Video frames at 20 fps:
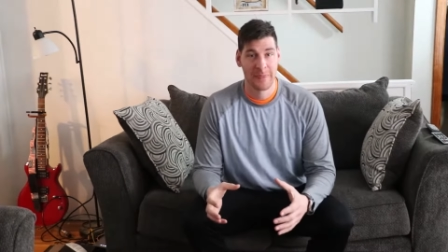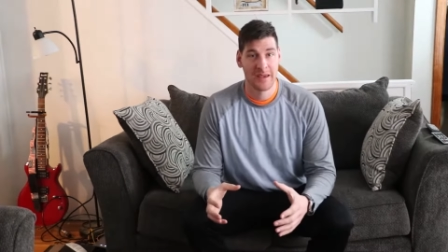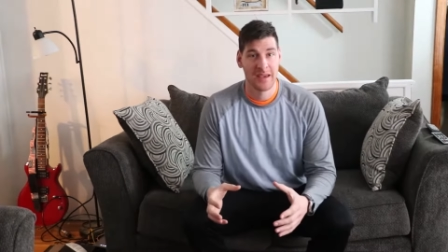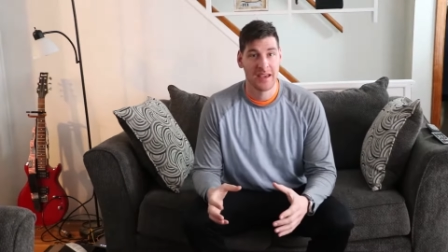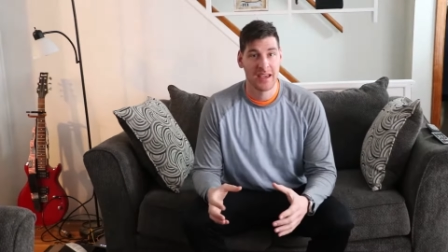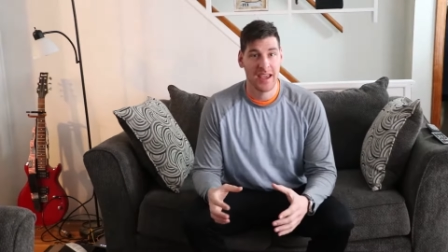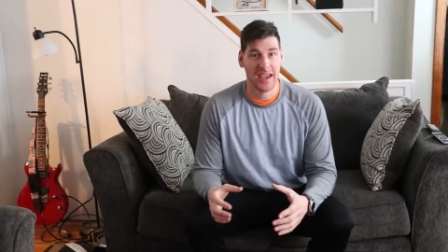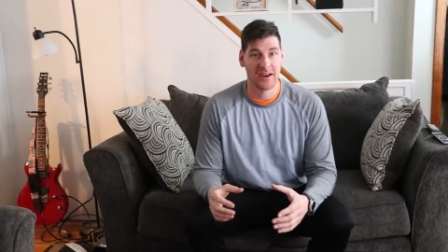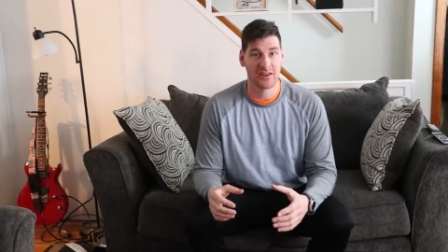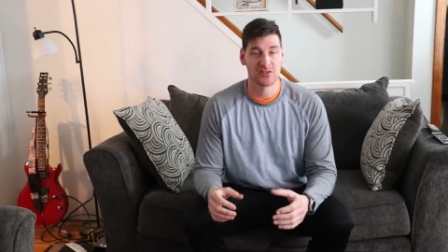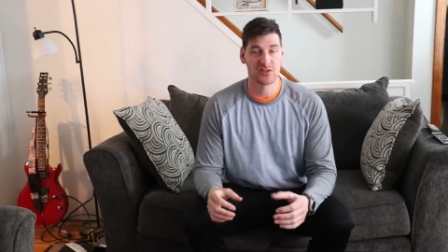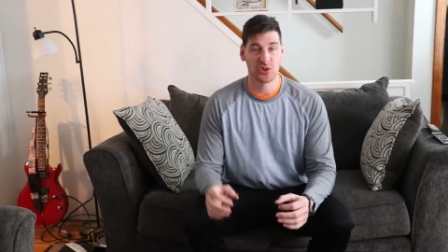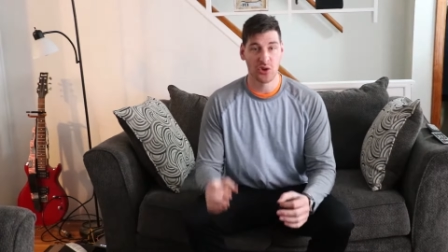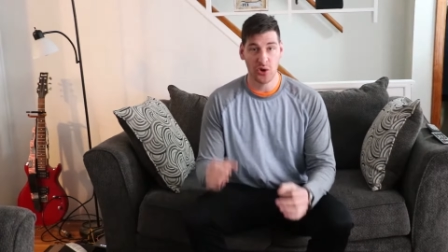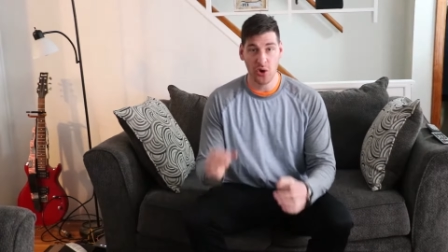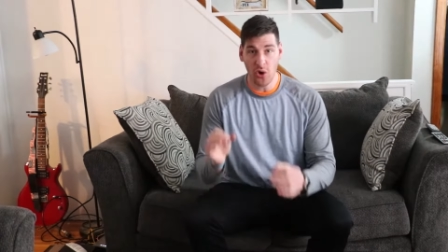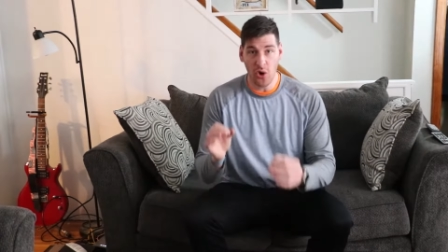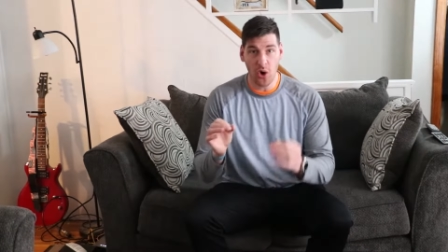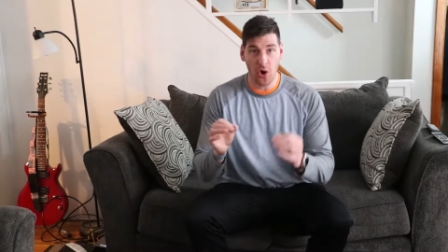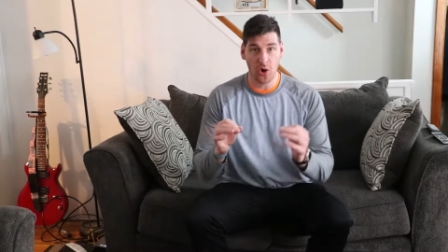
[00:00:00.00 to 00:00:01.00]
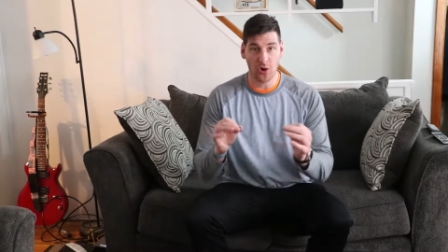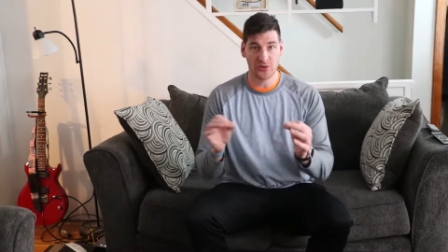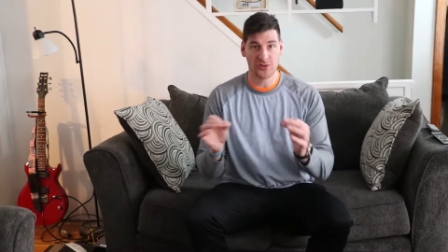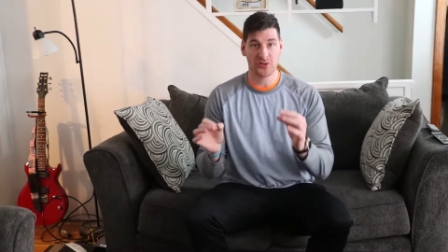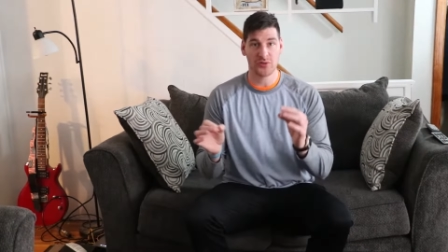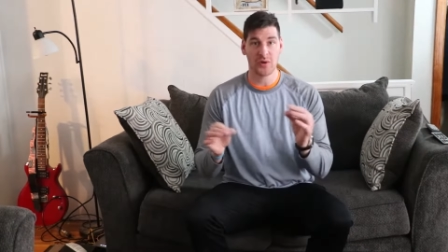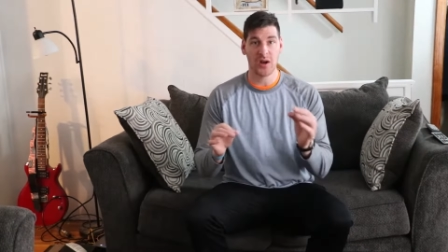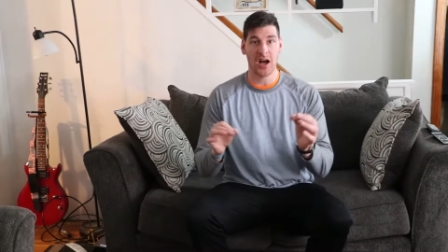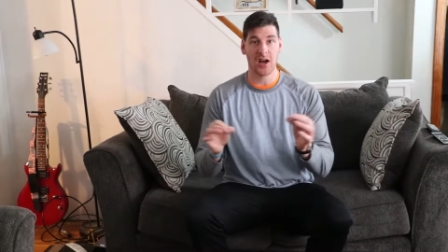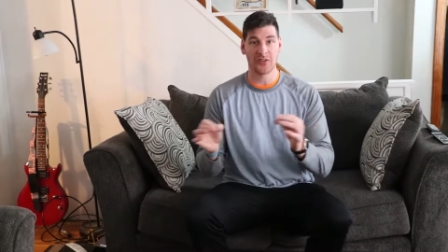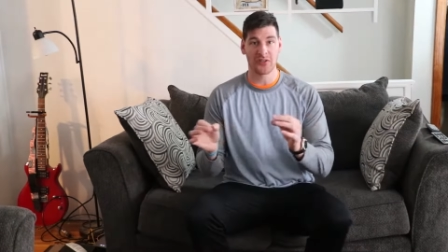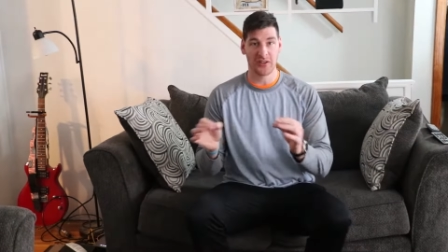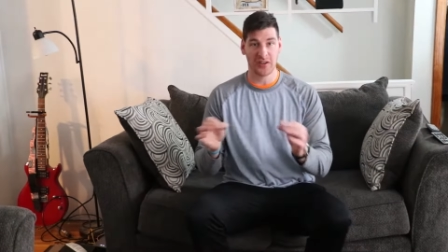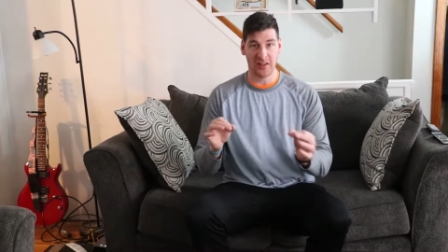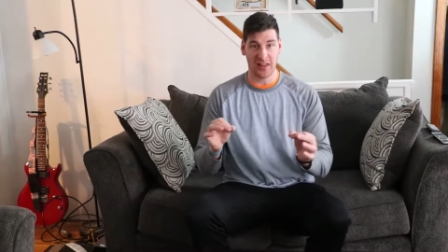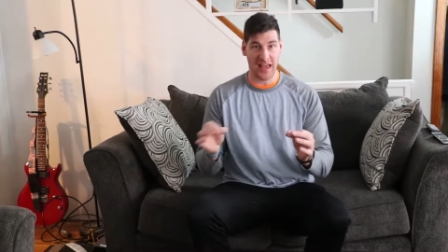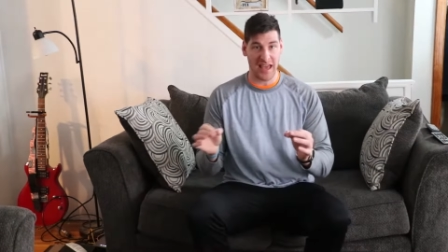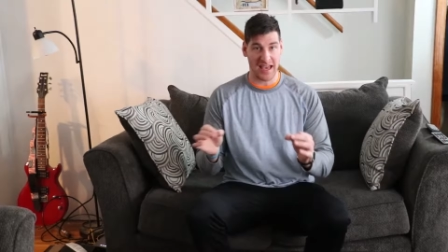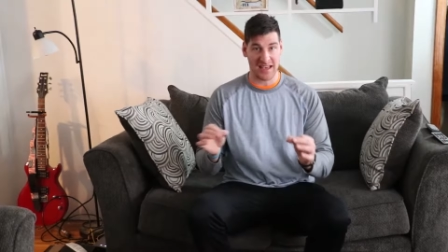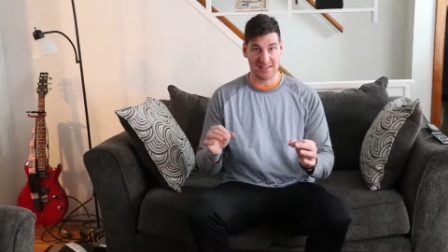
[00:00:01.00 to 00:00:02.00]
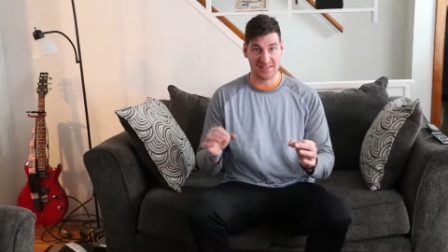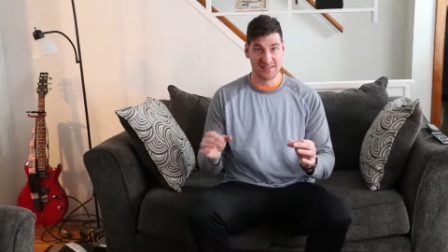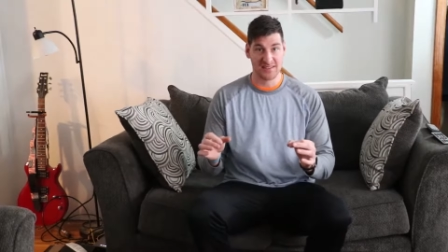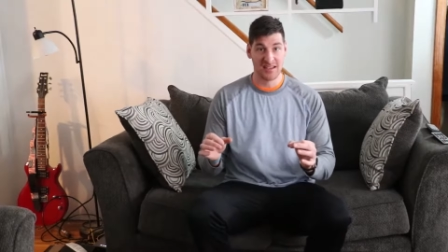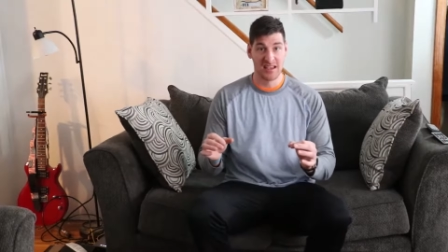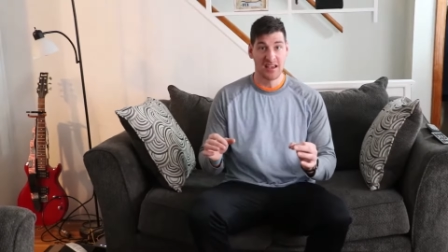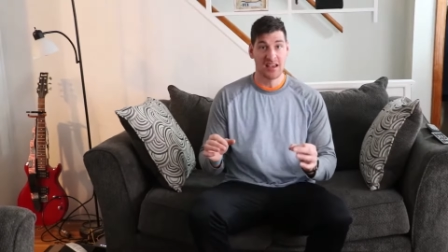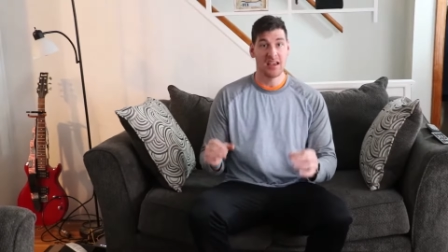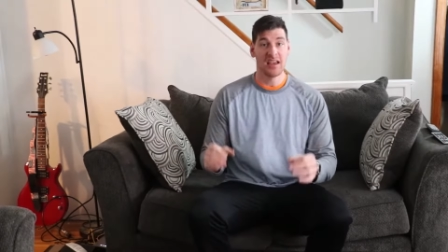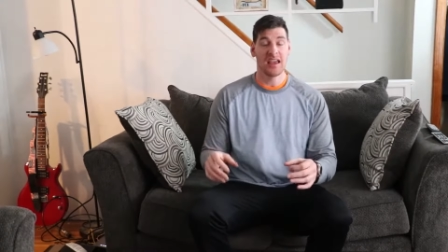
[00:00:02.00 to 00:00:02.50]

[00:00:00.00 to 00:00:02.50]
and there's little holes throughout the glass.